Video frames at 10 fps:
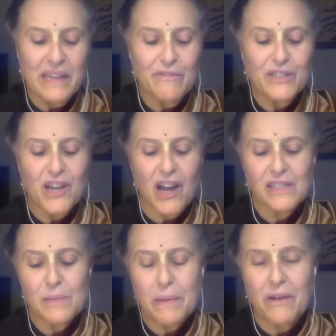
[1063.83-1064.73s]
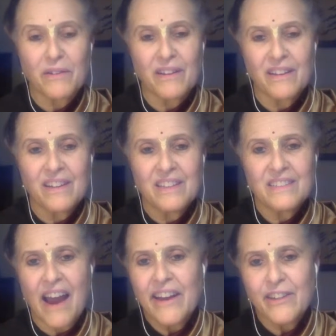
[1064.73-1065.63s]
He even talks about
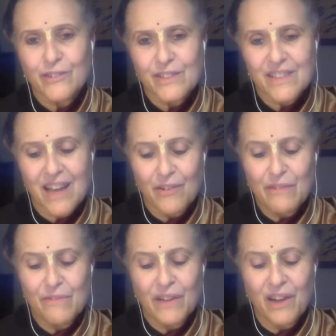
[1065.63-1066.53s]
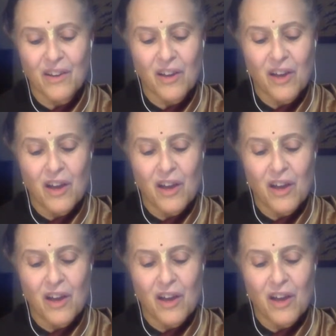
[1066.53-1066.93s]
tigers, how even a